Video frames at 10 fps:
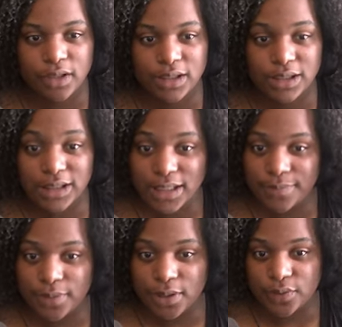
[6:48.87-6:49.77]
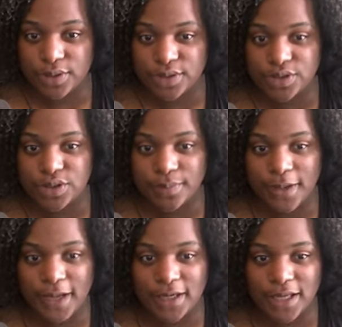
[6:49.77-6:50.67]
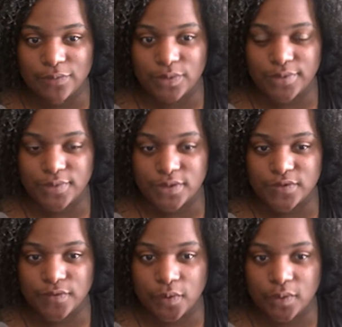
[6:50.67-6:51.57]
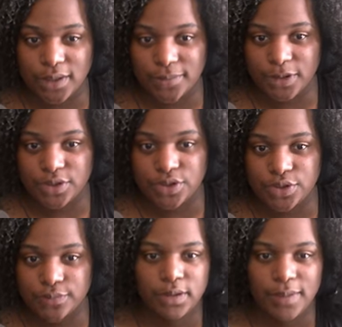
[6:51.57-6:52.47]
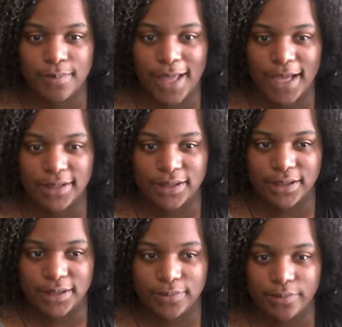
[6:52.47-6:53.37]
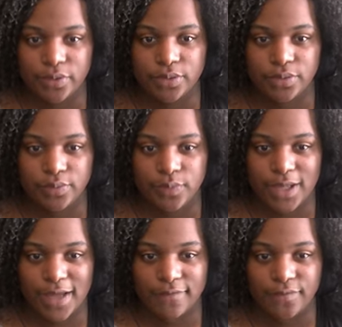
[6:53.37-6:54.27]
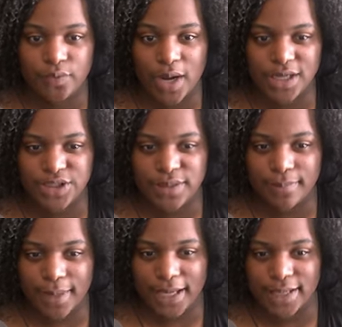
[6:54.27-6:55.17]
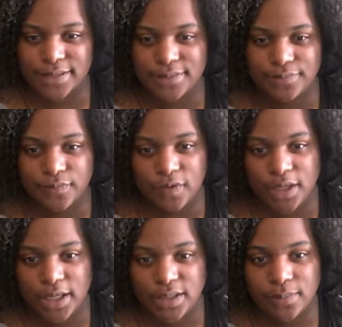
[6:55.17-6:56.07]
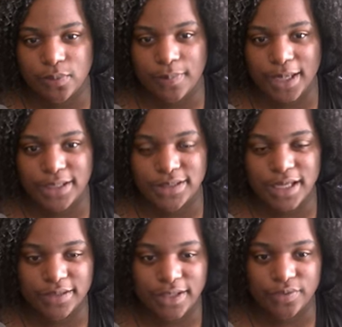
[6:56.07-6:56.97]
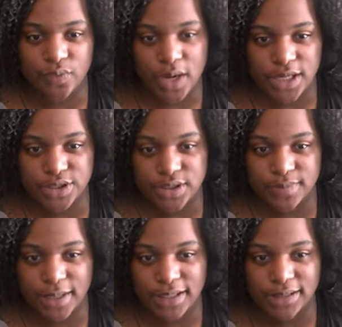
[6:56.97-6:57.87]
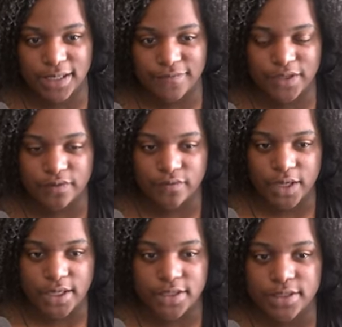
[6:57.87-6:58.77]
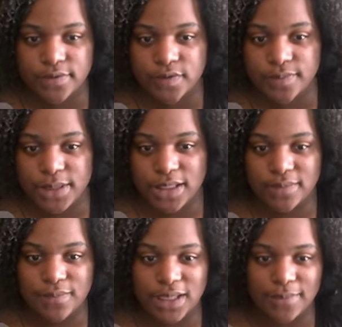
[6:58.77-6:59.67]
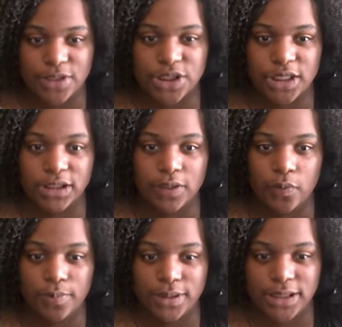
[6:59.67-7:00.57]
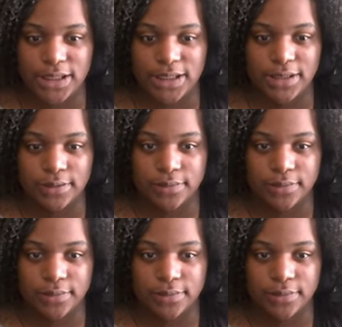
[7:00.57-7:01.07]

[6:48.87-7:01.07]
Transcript: Leap increases jump height and reduces fall damage. Then back limb we have Thrashing Bite. A double bite attack that thrashes, biting left and right, deals medium damage and low bleed.